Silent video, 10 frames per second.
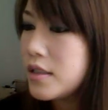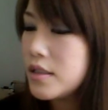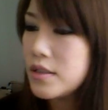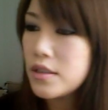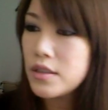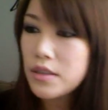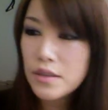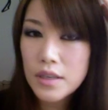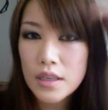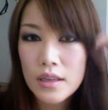scissors so
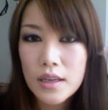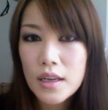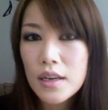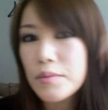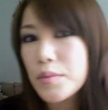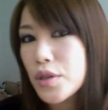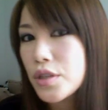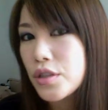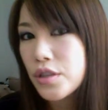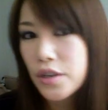it could like kind of merge
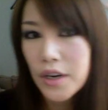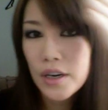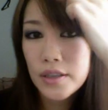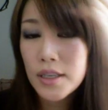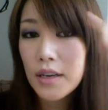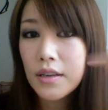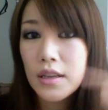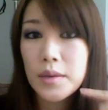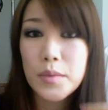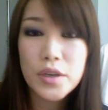into your hair. See how it
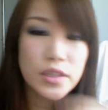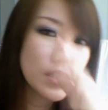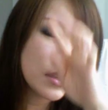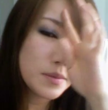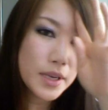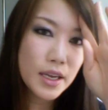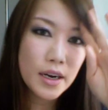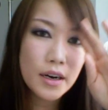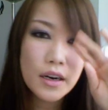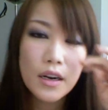like merges into my
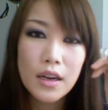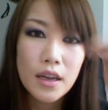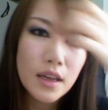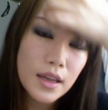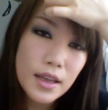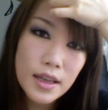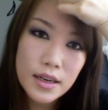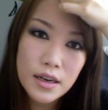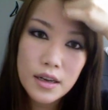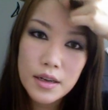hair?
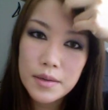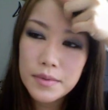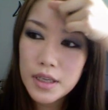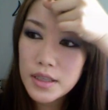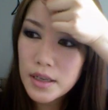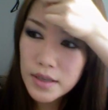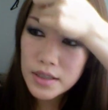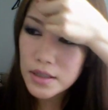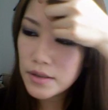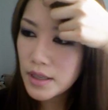And that's how I
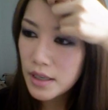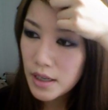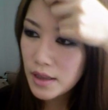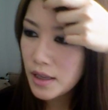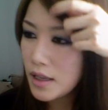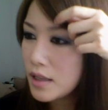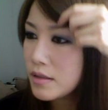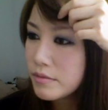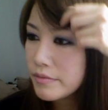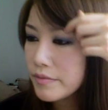do it. And then
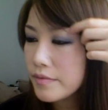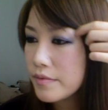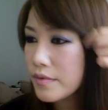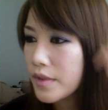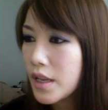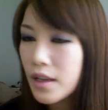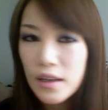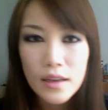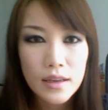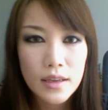
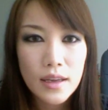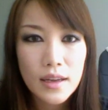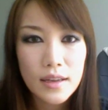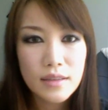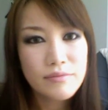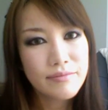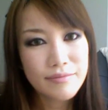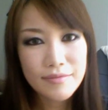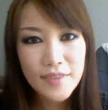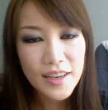yeah,
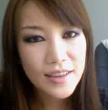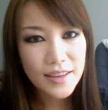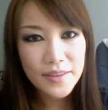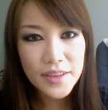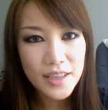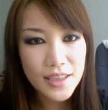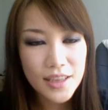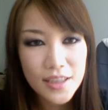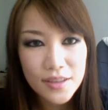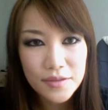I leave it like
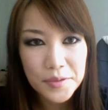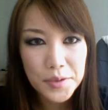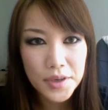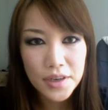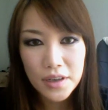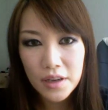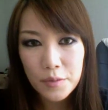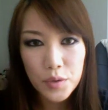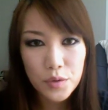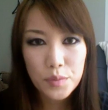this for a
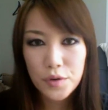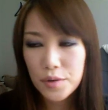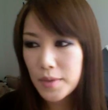couple more